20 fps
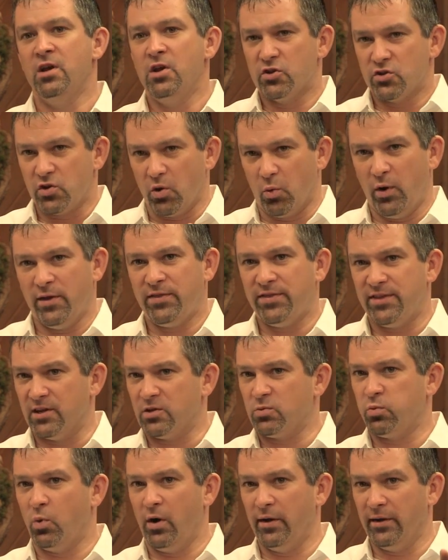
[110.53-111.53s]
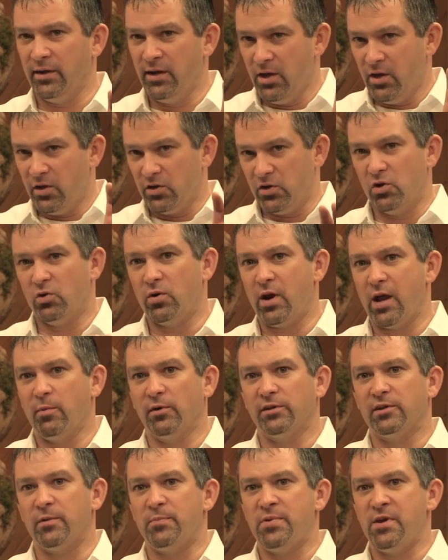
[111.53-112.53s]
So with this one, you're able
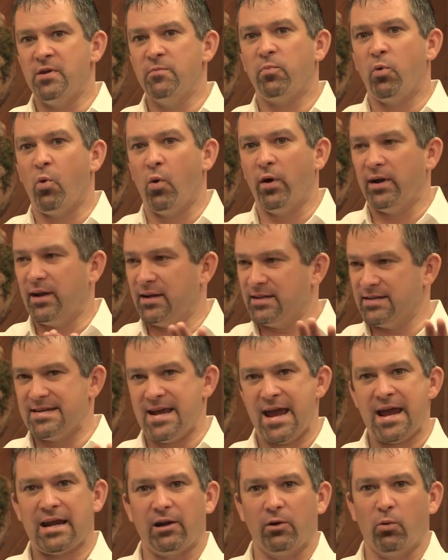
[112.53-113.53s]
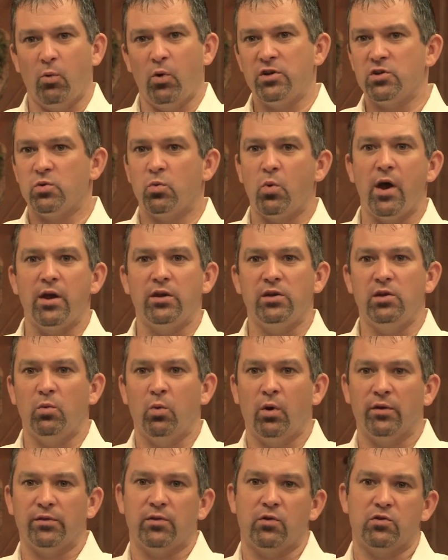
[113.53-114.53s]
to pinpoint exactly which way you
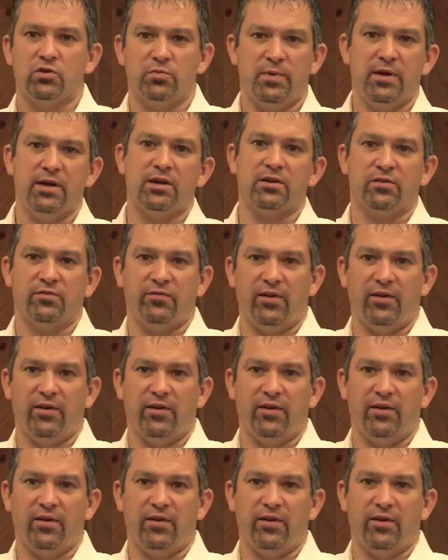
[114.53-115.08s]
want those speakers